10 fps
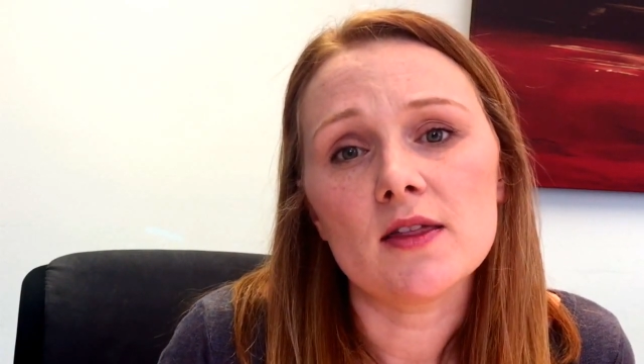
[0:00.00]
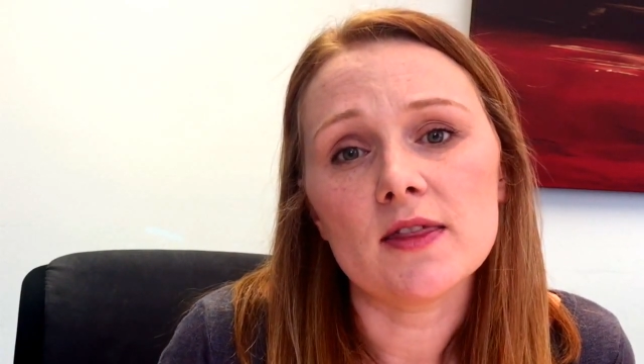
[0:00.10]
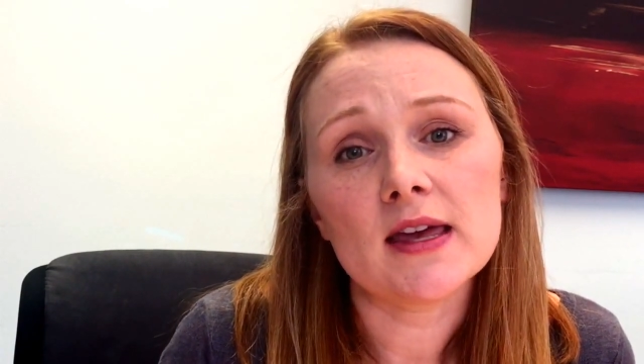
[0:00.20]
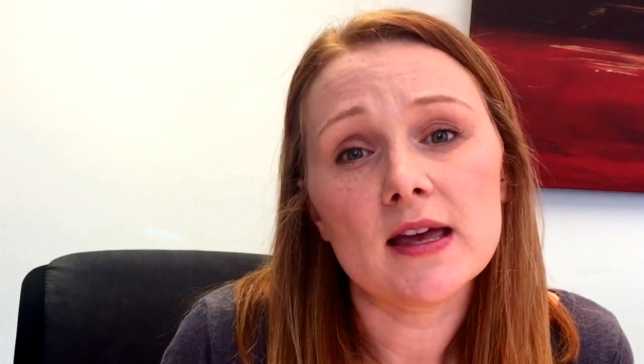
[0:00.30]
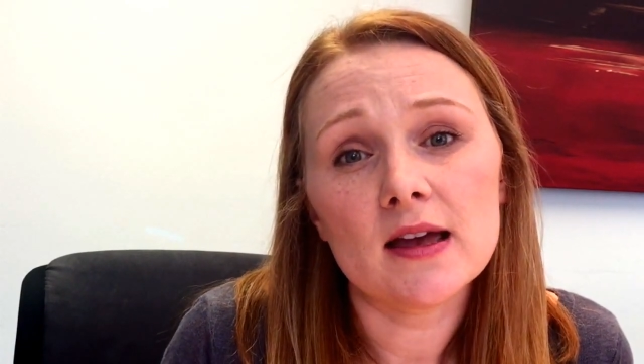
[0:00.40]

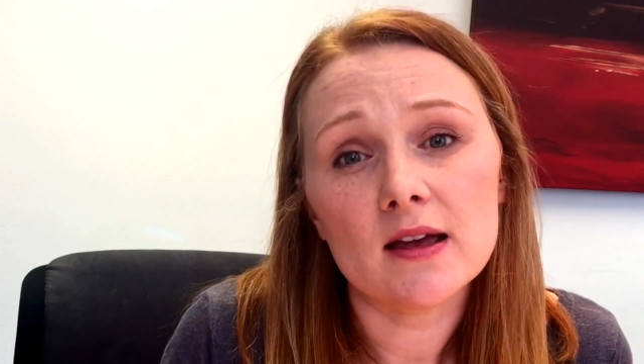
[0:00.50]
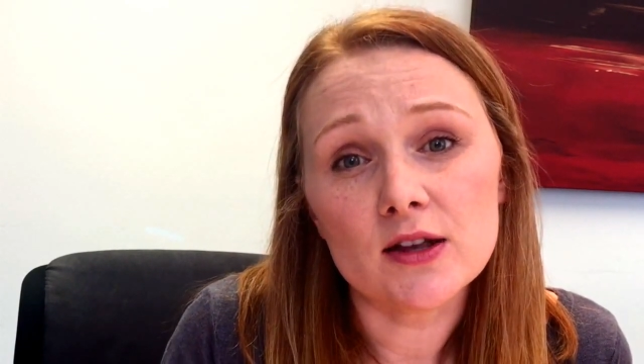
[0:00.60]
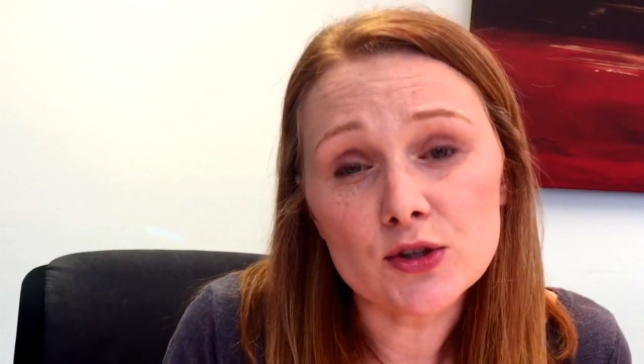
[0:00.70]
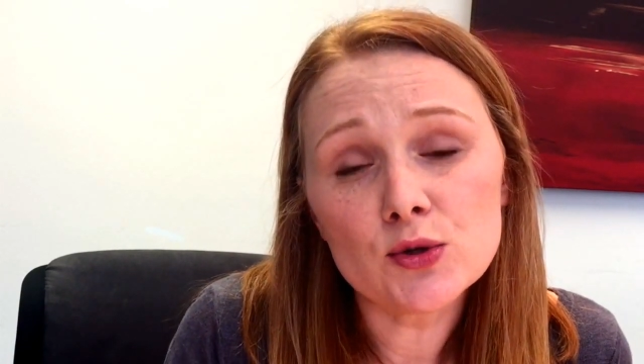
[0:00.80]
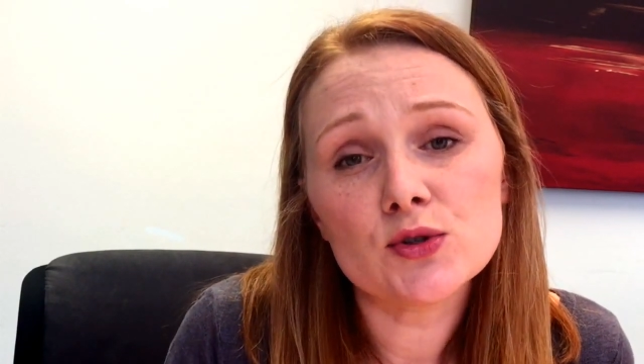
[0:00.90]
the
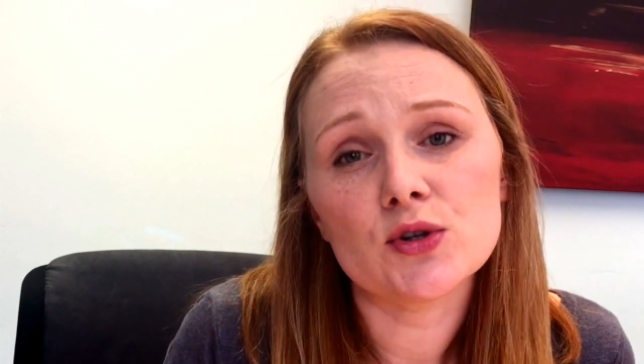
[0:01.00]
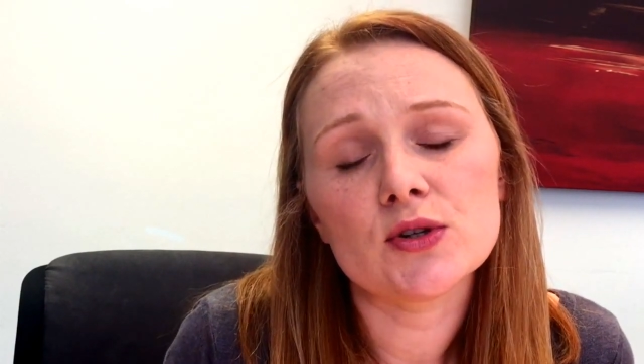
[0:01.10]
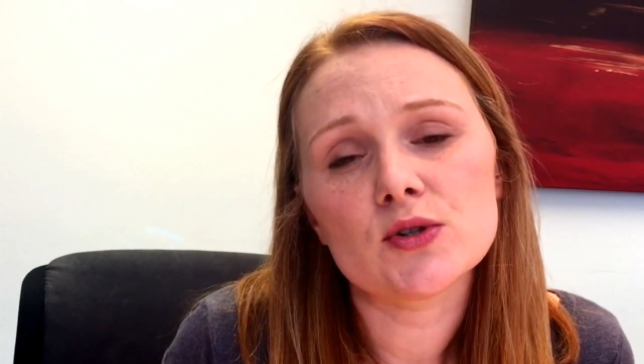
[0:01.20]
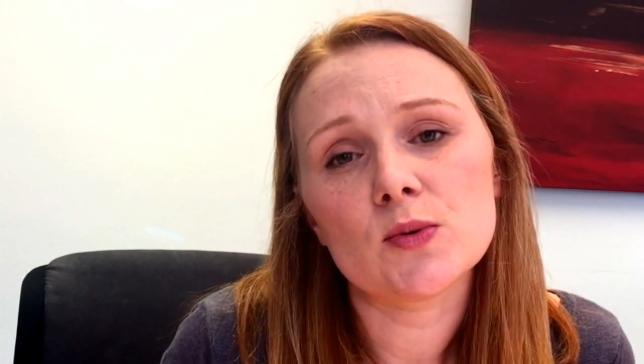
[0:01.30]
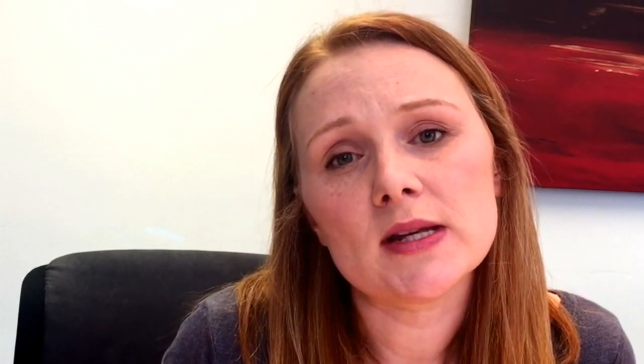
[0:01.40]

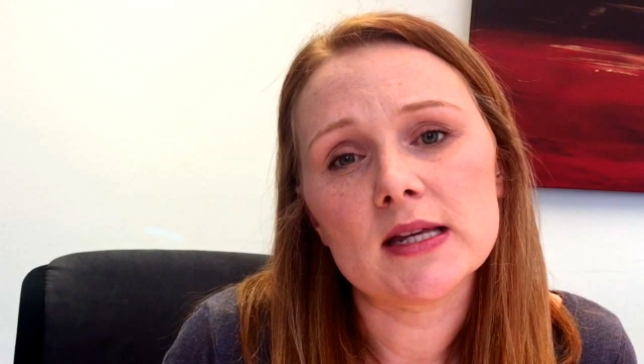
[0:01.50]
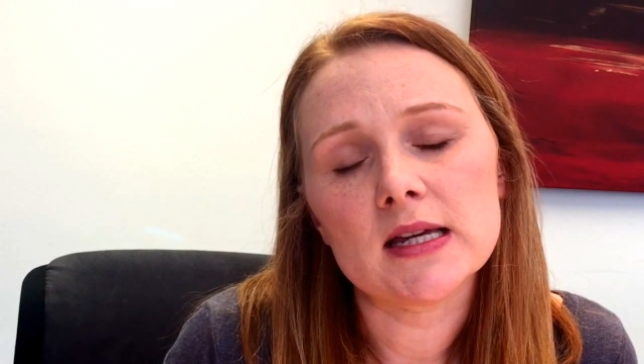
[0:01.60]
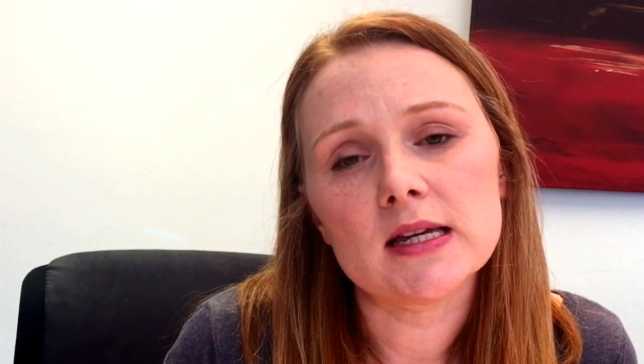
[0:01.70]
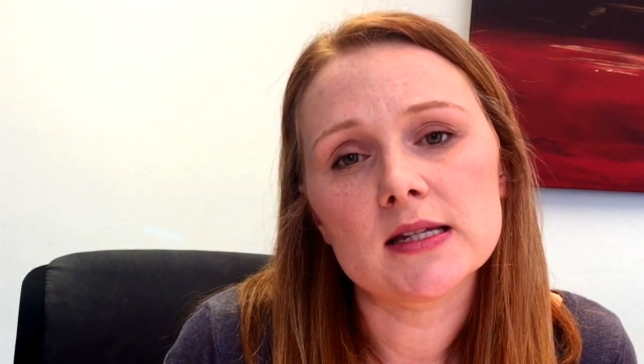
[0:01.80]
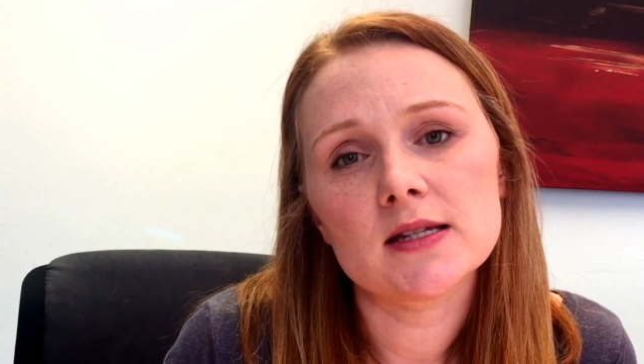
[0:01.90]
nutrients we
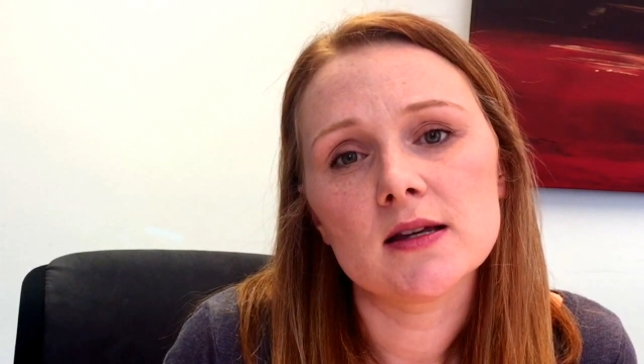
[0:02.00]
need